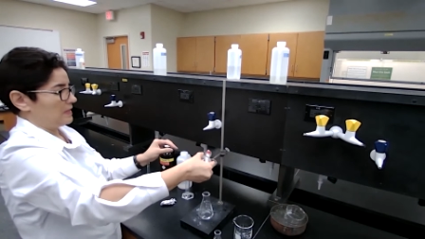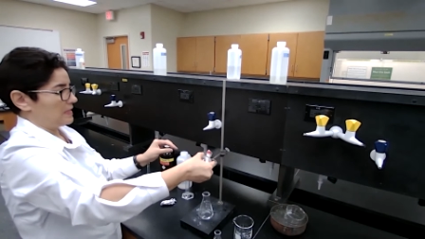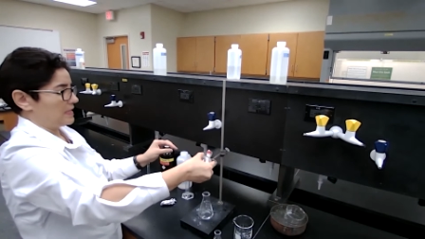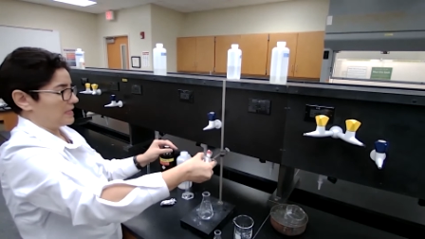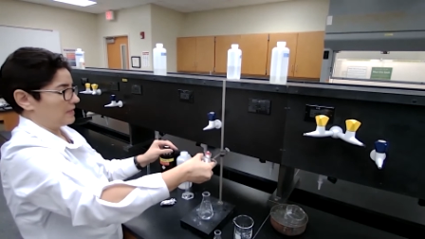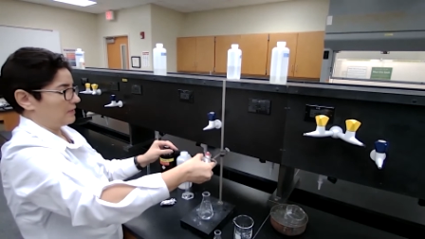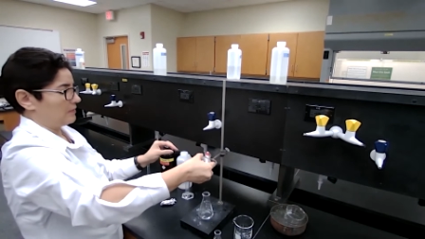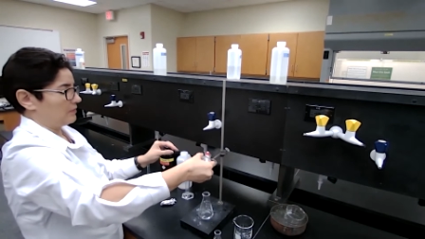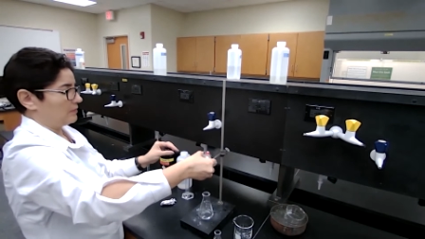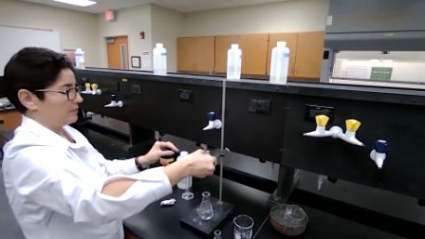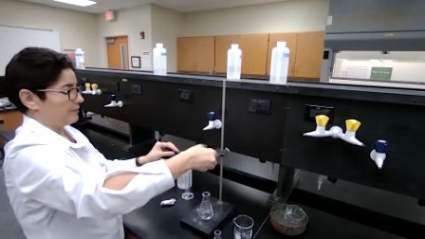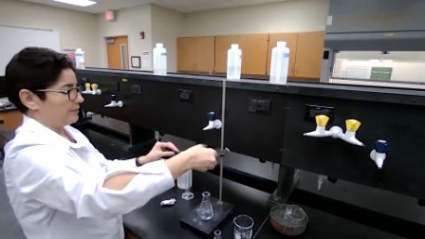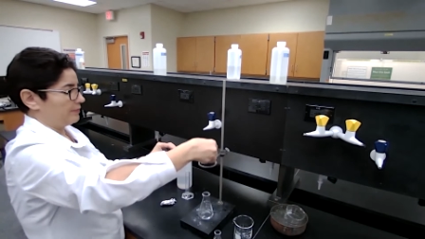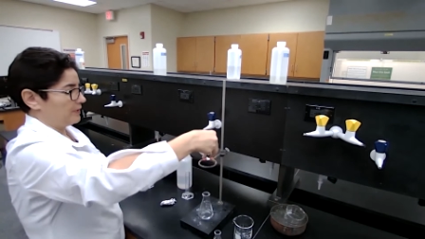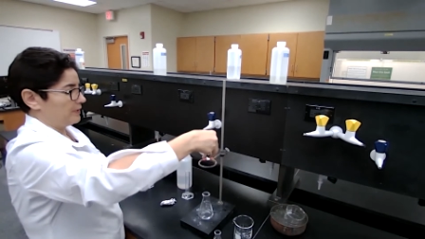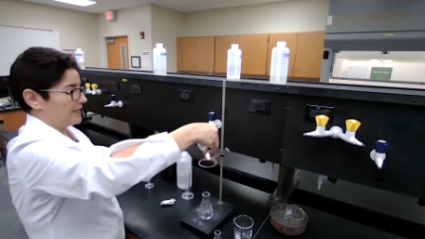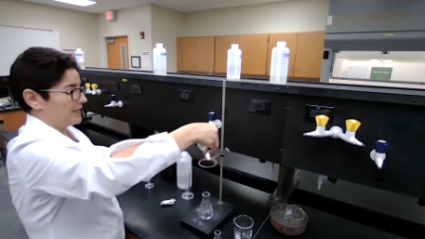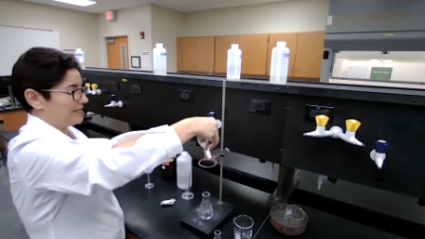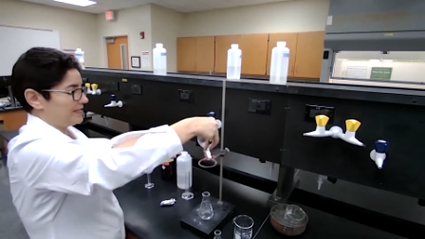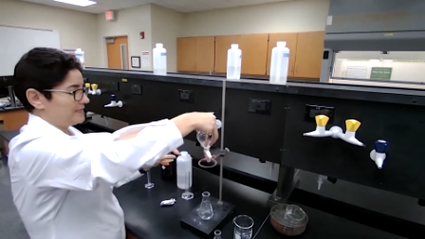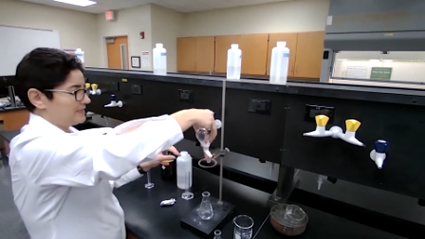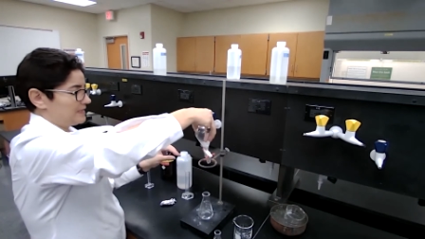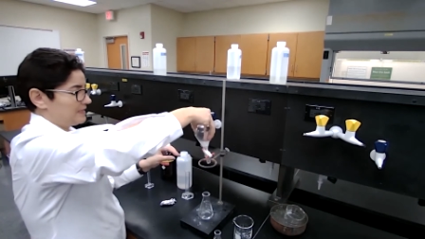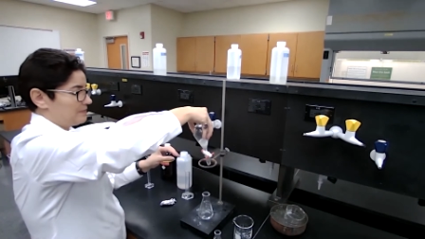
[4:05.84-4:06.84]
Now
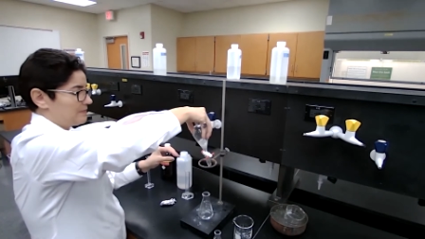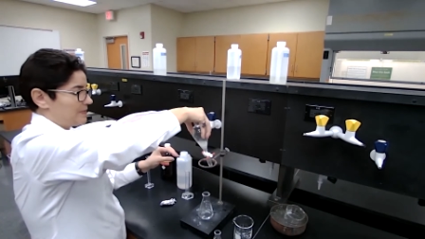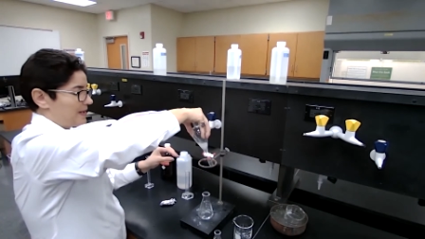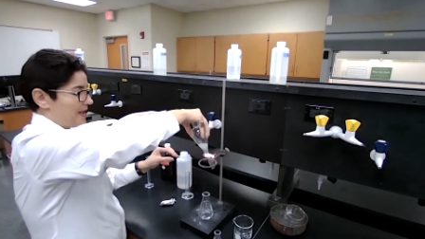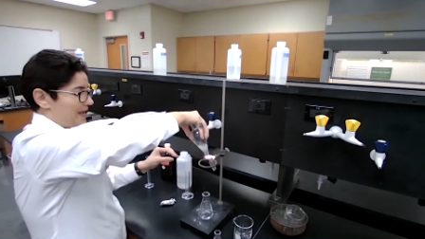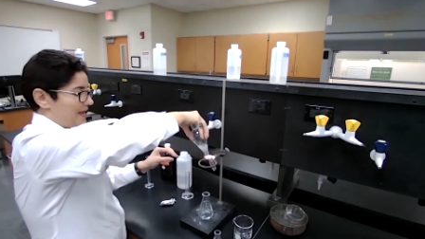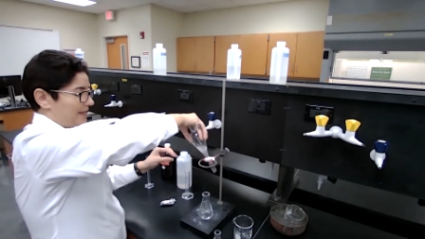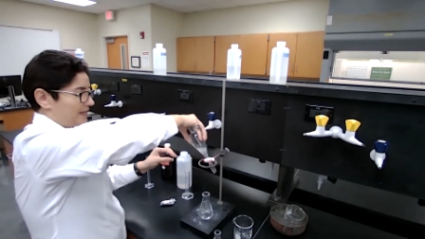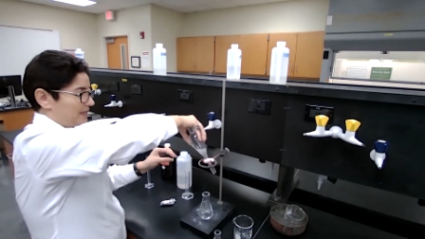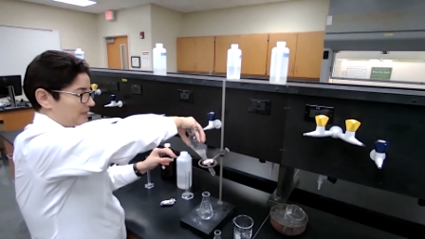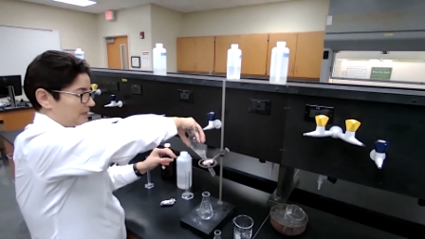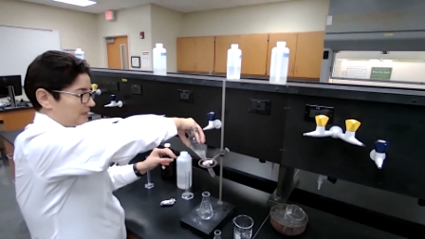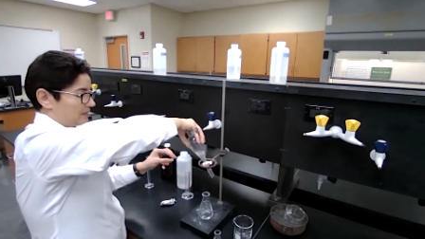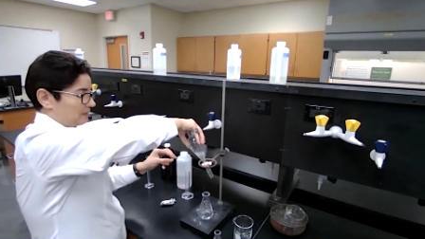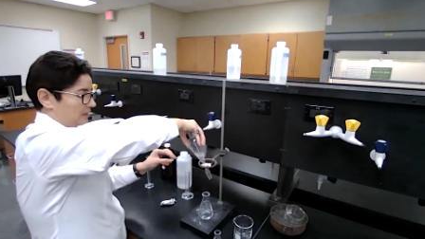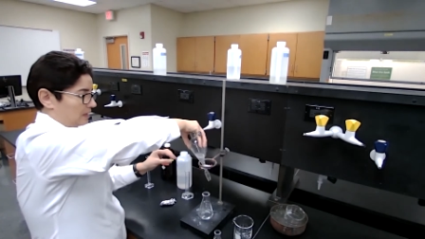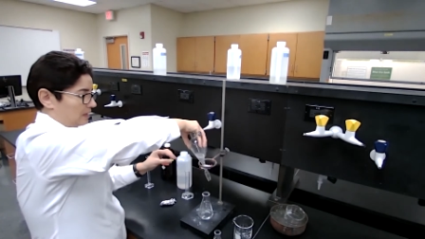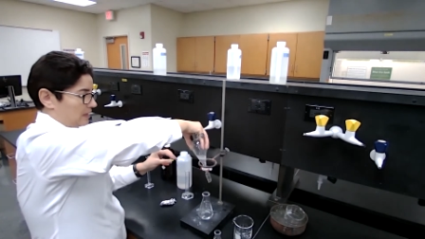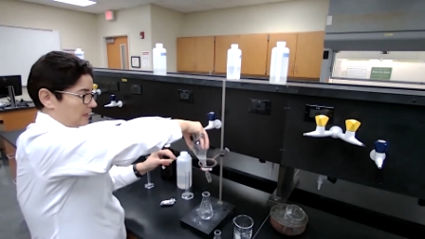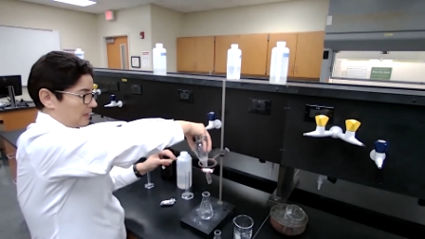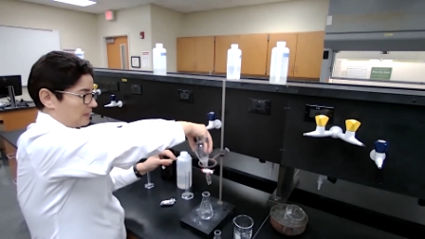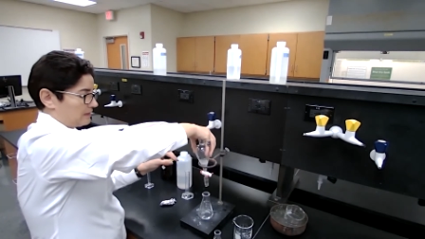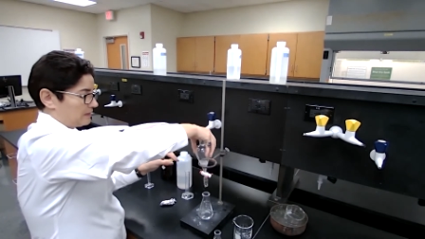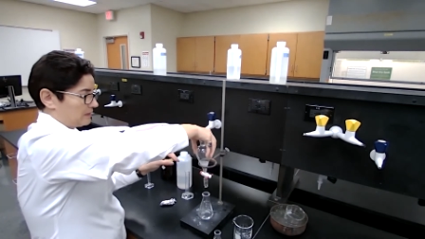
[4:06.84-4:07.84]
place it back in,
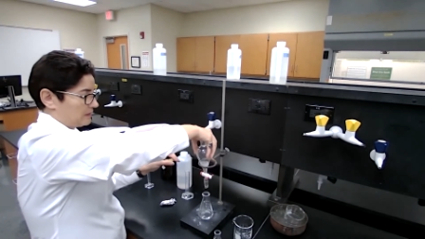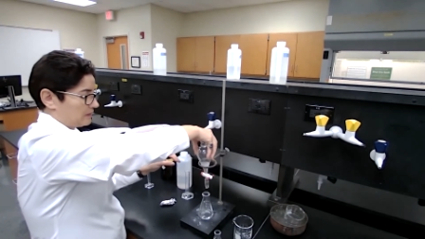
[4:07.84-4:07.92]
on